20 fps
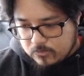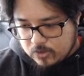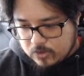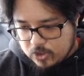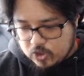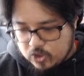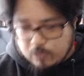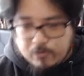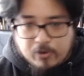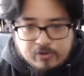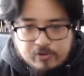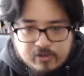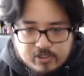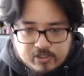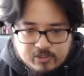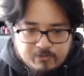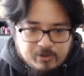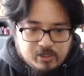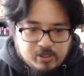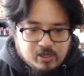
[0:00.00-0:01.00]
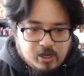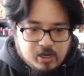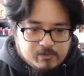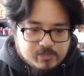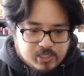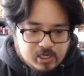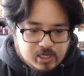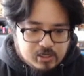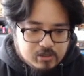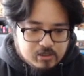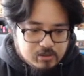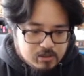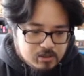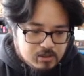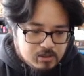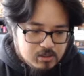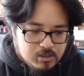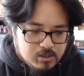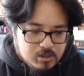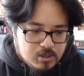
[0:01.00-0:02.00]
So both things are probably homicide.
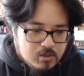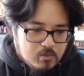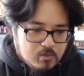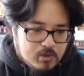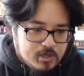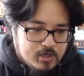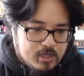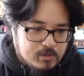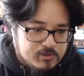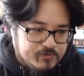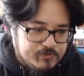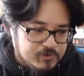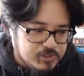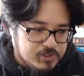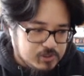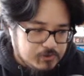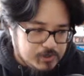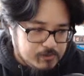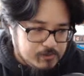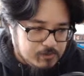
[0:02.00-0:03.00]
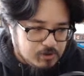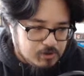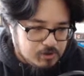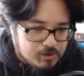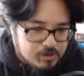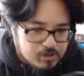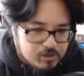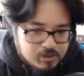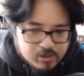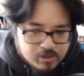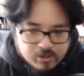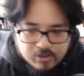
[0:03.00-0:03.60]
One of them is first degree murder.